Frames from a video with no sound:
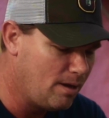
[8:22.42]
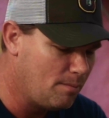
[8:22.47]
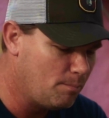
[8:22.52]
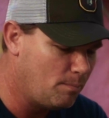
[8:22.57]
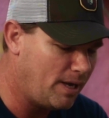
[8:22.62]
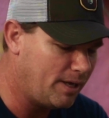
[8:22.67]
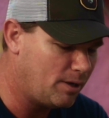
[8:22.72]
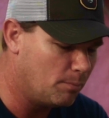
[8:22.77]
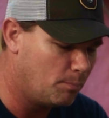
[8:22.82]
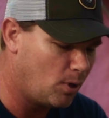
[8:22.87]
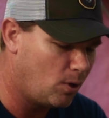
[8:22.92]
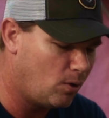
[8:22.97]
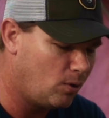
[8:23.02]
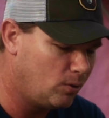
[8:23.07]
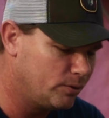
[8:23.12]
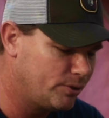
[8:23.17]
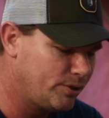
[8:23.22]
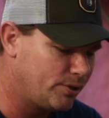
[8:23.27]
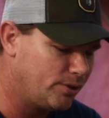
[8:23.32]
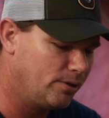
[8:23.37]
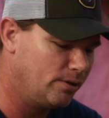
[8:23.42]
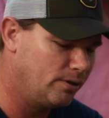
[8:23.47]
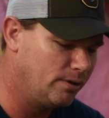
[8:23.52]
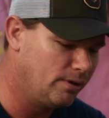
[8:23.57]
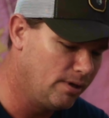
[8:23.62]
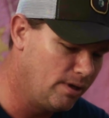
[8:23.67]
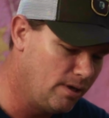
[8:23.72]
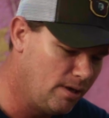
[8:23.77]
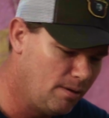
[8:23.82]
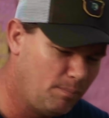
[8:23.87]
make a bulge or
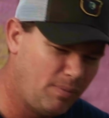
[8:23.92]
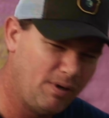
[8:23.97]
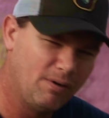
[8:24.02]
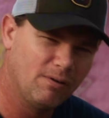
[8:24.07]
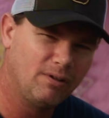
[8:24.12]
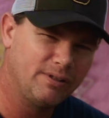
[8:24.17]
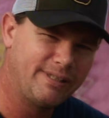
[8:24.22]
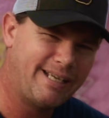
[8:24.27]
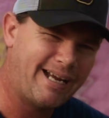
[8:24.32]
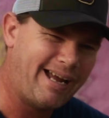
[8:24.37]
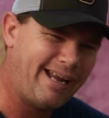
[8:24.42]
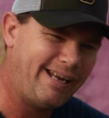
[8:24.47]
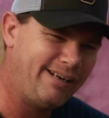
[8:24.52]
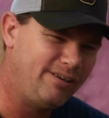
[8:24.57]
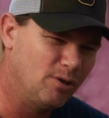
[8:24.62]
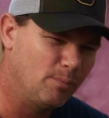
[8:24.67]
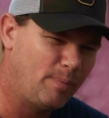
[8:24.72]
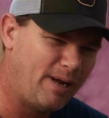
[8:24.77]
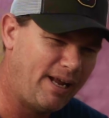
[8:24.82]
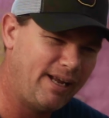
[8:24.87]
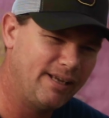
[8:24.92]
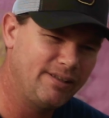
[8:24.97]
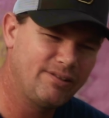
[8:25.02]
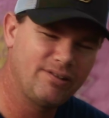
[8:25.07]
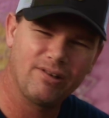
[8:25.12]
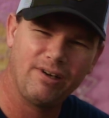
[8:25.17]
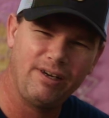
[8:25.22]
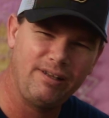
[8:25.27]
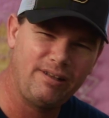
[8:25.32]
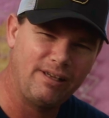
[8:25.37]
be real tight in your
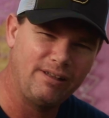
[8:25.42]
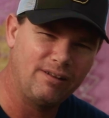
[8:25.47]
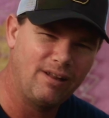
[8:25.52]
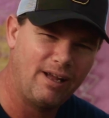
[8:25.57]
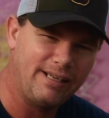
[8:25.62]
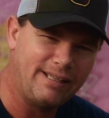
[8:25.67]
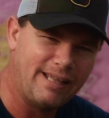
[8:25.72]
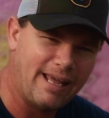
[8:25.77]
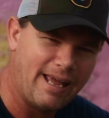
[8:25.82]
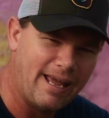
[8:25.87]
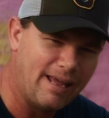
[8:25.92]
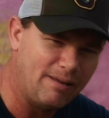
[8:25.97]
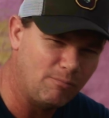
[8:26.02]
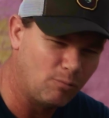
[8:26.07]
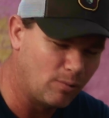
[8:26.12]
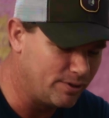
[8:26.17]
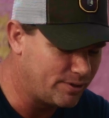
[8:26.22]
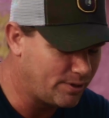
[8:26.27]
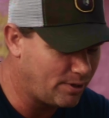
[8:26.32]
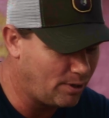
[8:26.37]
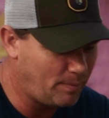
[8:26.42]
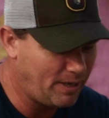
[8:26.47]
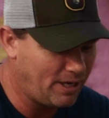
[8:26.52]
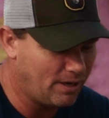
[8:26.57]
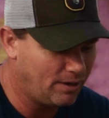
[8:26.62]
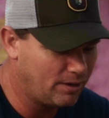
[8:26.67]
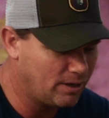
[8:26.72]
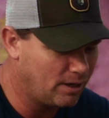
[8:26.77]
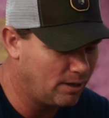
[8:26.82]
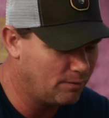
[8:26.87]
pants or anything like that where it's going to be
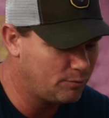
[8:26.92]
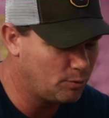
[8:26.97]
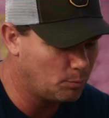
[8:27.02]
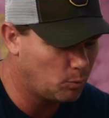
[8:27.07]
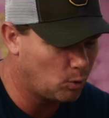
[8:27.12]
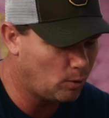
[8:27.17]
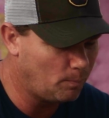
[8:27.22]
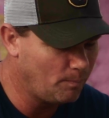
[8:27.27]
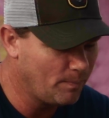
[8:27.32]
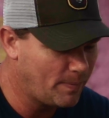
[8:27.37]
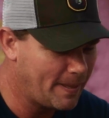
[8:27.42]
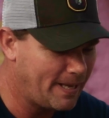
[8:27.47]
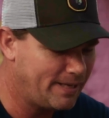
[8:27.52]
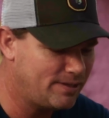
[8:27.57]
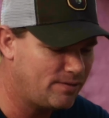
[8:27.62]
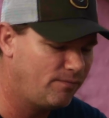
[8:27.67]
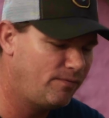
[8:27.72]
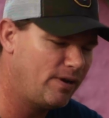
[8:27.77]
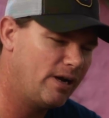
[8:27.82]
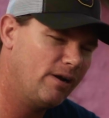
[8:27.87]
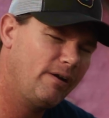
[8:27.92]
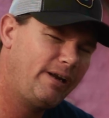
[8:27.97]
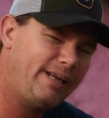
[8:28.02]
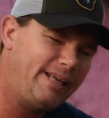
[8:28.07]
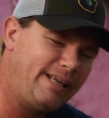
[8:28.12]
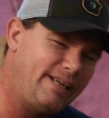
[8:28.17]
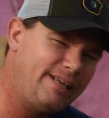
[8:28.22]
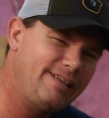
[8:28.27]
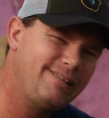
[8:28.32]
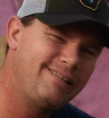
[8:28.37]
uncomfortable. Has a very
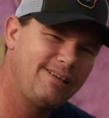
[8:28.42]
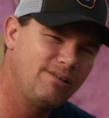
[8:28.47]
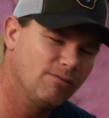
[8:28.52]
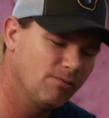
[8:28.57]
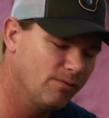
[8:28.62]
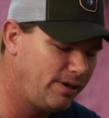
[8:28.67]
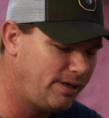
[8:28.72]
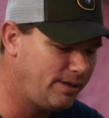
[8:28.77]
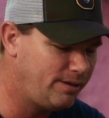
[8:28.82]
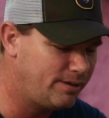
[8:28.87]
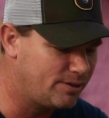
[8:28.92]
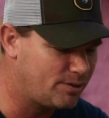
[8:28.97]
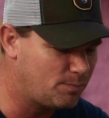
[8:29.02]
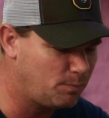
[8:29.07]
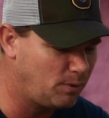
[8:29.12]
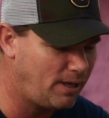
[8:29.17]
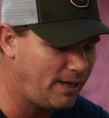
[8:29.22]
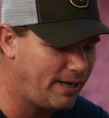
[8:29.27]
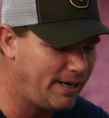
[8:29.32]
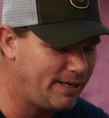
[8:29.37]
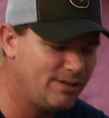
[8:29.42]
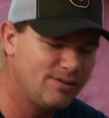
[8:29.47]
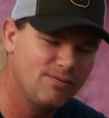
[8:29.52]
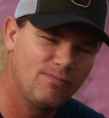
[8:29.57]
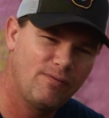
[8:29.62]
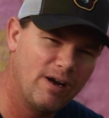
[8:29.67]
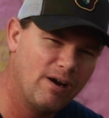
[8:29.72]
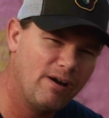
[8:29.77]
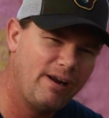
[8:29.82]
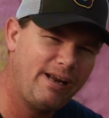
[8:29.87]
easy to read display. It's
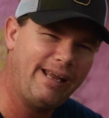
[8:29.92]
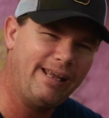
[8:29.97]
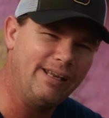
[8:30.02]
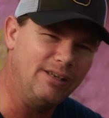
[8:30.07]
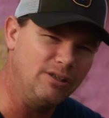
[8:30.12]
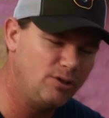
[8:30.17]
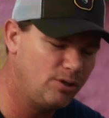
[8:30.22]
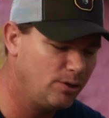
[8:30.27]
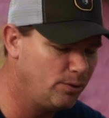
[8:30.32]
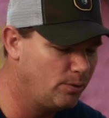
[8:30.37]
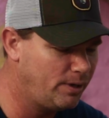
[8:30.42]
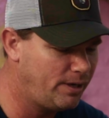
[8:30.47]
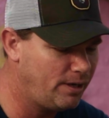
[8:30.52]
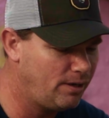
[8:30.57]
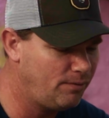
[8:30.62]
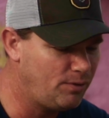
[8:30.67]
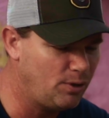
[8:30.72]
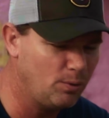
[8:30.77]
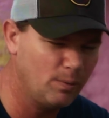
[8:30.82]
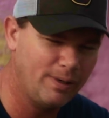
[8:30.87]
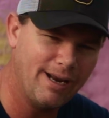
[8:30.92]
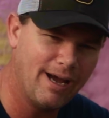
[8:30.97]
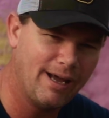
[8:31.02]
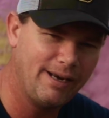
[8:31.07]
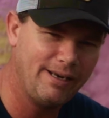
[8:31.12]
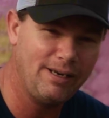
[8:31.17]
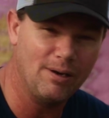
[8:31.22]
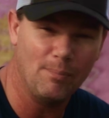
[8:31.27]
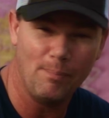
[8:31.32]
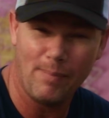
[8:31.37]
very intuitive. You would
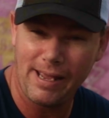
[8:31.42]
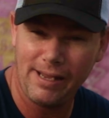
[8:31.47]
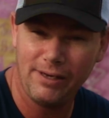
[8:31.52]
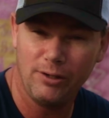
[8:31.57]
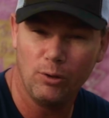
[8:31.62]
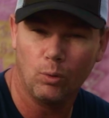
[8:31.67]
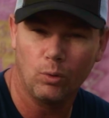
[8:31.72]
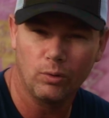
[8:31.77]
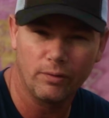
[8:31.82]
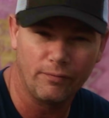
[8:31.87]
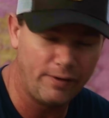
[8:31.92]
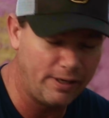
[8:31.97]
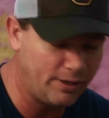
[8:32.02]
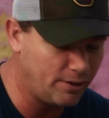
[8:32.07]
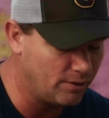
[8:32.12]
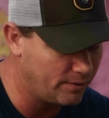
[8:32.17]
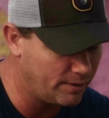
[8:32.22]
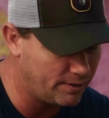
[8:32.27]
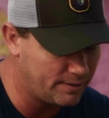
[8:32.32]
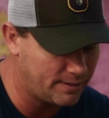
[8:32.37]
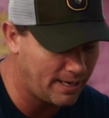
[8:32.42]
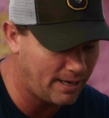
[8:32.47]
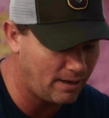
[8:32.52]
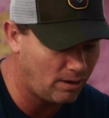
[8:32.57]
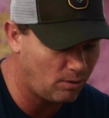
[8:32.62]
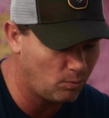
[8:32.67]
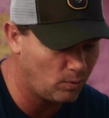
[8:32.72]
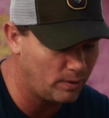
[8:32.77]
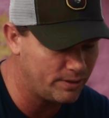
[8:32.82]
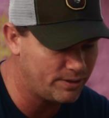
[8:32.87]
not need a manual to figure this
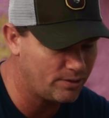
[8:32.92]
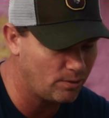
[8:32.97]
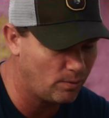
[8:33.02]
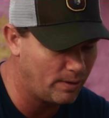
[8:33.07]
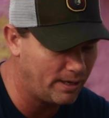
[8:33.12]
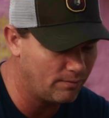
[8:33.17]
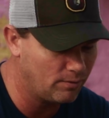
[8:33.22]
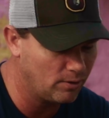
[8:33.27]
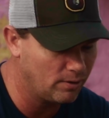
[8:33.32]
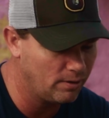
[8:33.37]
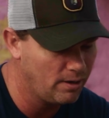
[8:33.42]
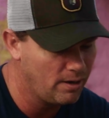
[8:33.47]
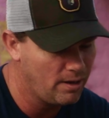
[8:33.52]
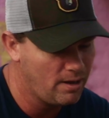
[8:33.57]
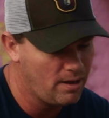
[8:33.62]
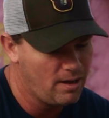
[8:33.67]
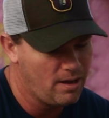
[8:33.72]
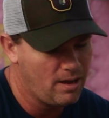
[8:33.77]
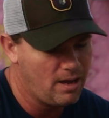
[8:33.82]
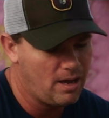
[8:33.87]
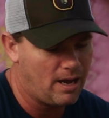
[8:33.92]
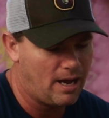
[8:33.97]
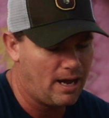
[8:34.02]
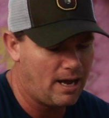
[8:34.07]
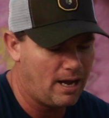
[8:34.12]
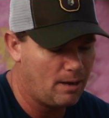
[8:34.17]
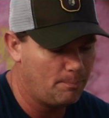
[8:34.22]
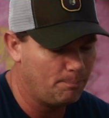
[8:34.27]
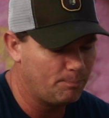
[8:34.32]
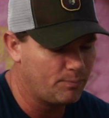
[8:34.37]
out whatsoever.
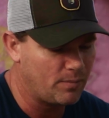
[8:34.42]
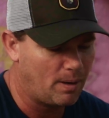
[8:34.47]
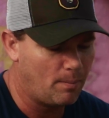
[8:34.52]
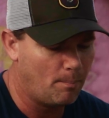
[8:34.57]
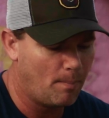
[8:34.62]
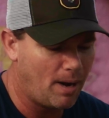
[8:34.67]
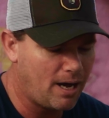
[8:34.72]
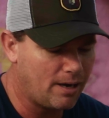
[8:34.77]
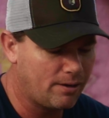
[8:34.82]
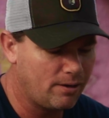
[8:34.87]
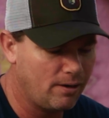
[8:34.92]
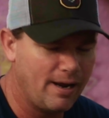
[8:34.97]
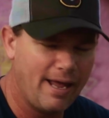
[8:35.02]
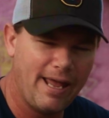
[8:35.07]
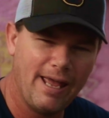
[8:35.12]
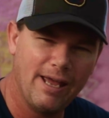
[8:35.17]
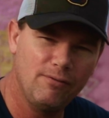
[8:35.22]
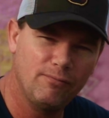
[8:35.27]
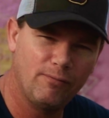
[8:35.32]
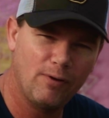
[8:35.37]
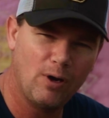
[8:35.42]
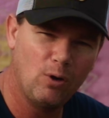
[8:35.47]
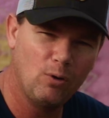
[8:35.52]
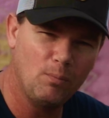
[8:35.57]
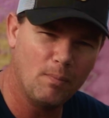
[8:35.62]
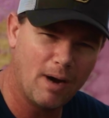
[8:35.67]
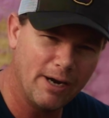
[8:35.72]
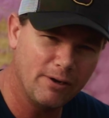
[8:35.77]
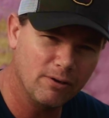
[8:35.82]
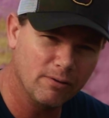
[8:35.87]
A modern
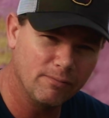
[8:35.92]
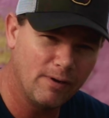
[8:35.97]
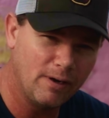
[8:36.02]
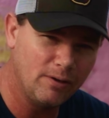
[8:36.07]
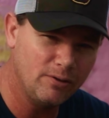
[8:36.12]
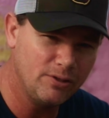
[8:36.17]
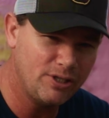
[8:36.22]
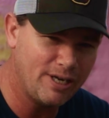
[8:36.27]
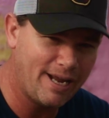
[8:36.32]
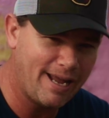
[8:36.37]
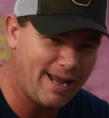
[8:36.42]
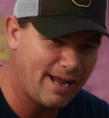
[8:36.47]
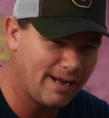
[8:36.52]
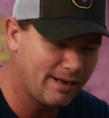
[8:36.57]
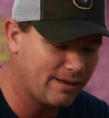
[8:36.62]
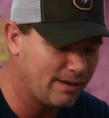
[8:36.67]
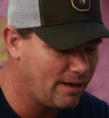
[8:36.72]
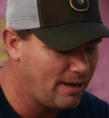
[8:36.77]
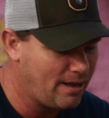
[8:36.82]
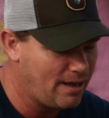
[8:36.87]
headphone microphone jack,